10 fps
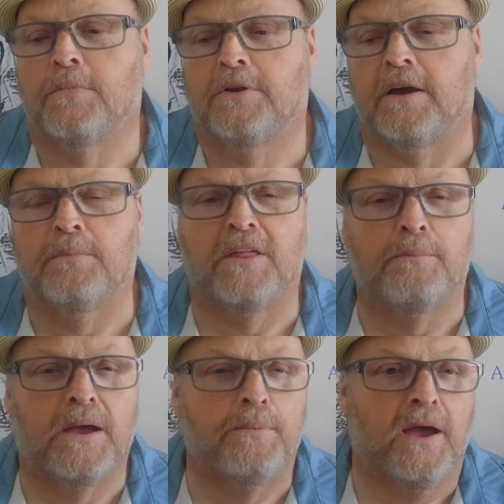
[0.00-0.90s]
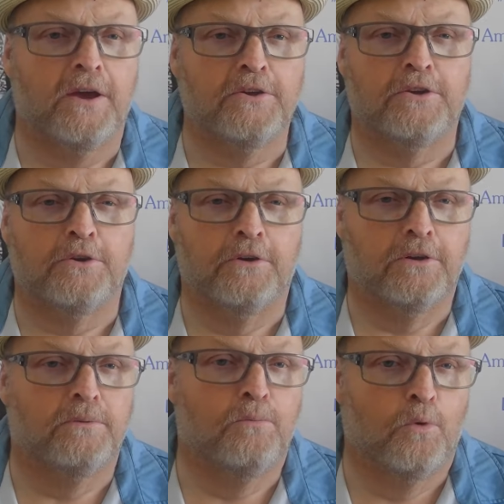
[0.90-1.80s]
tell me that maybe I should do a
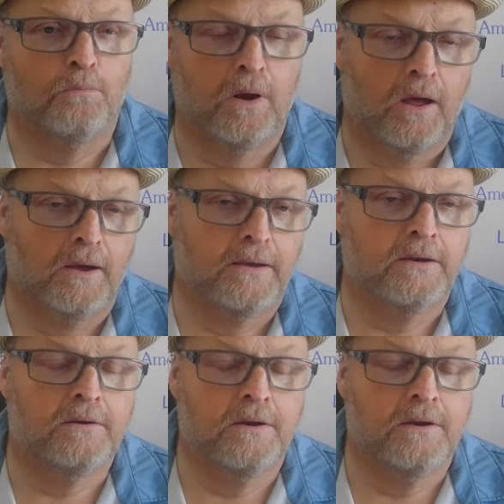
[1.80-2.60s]
little bit more blogging